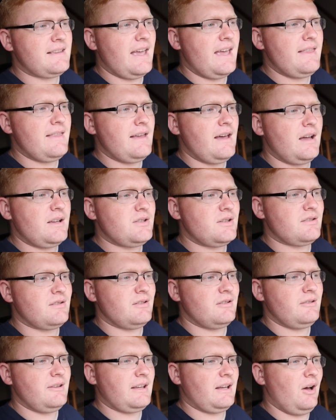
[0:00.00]
and then I just
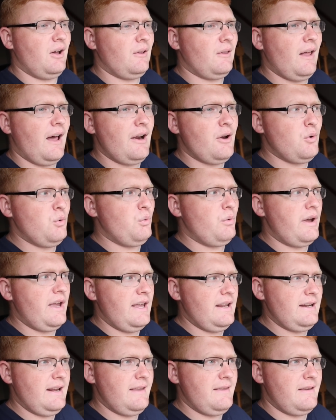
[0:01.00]
heard like a lot of
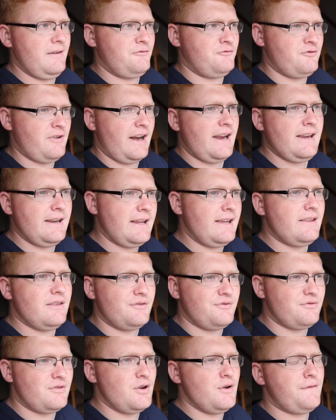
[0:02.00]
wind and then rain hitting
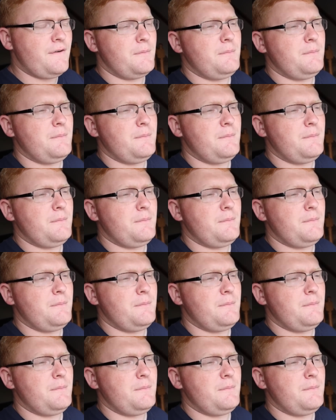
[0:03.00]
the roof.